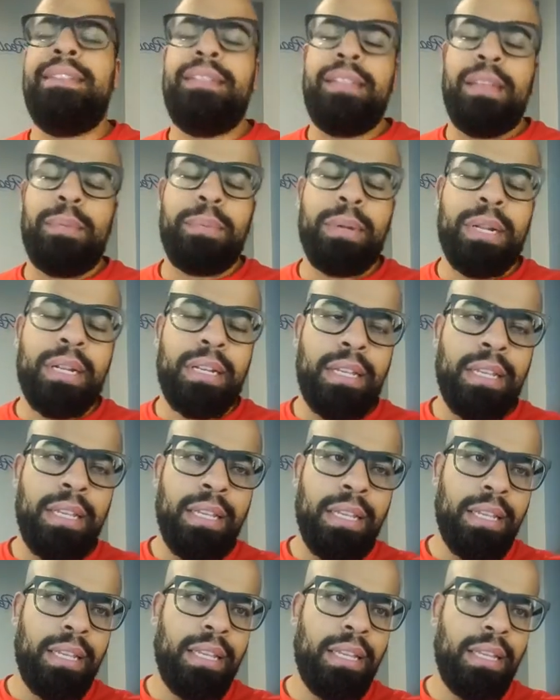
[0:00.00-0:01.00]
typically
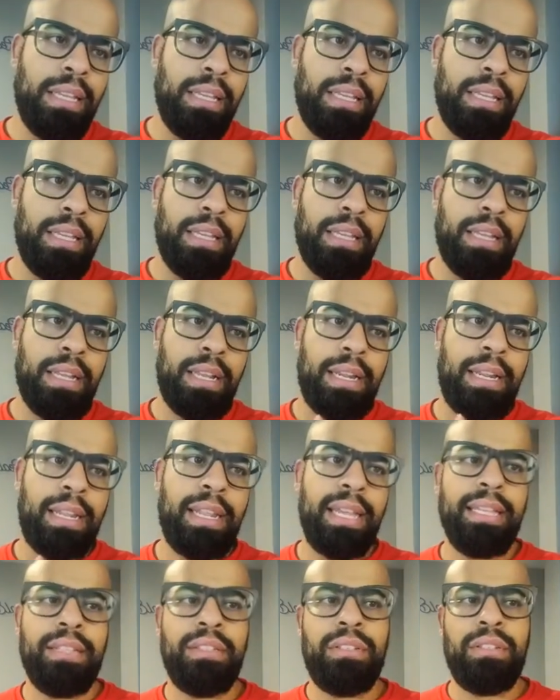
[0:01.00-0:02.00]

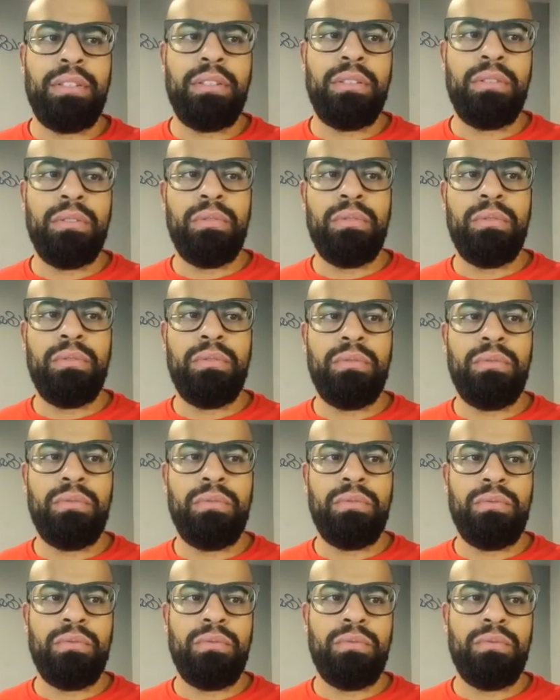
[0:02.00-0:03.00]
like to
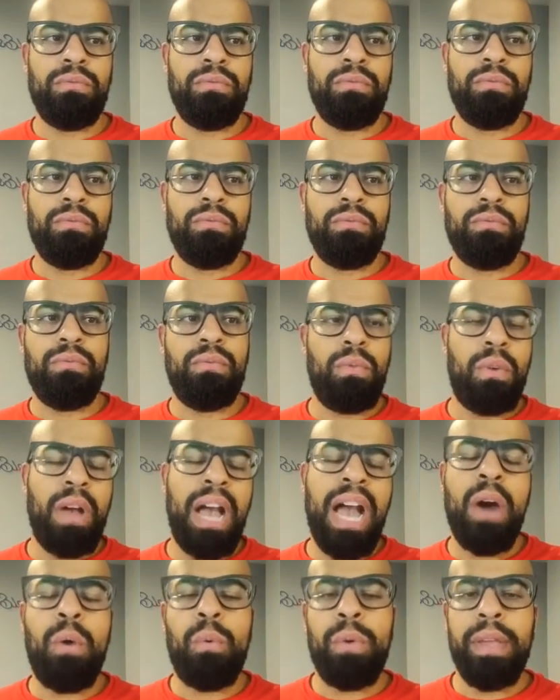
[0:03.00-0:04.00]

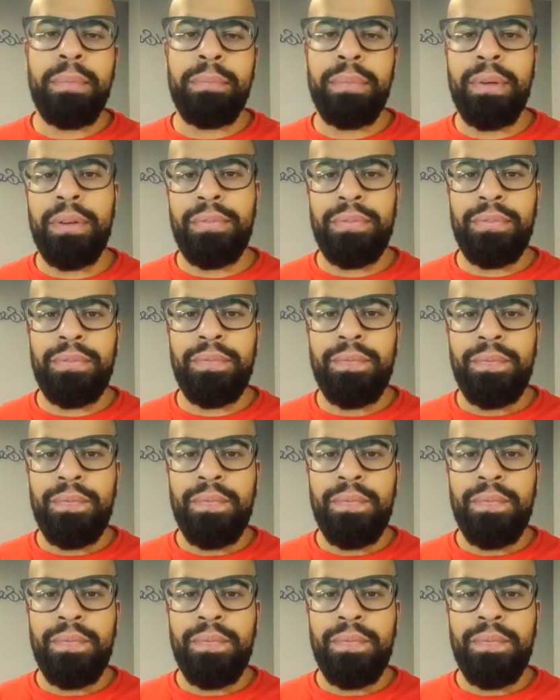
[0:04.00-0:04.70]
outweigh both.